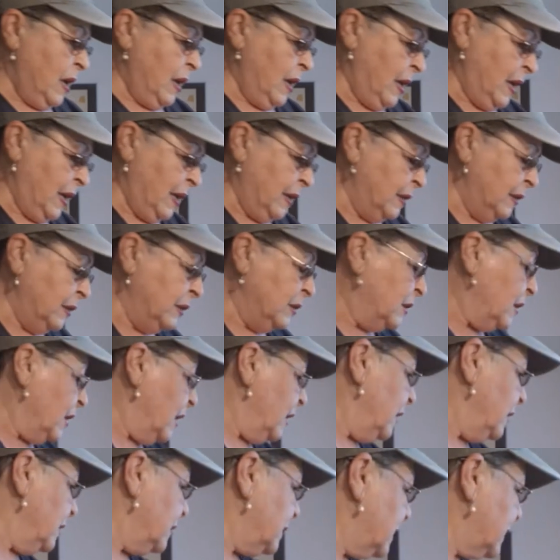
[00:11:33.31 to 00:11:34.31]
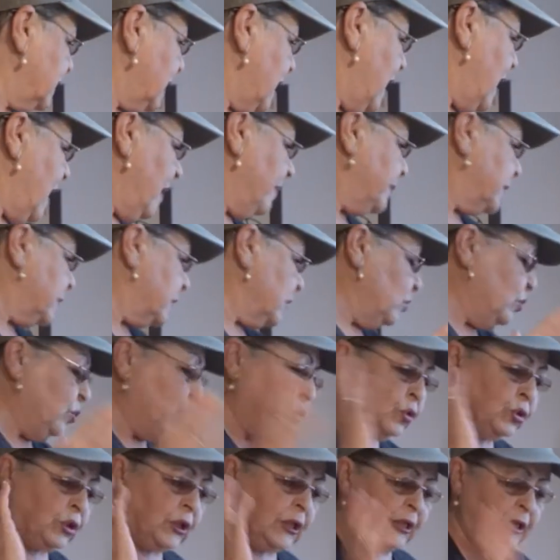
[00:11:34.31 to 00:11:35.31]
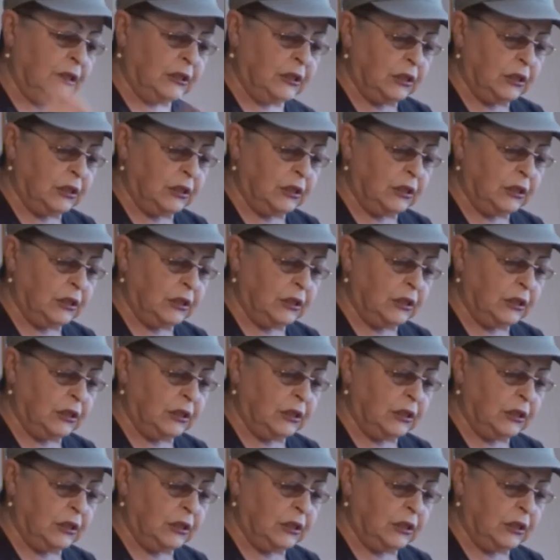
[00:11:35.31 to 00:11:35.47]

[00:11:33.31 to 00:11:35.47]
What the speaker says: and it's absolutely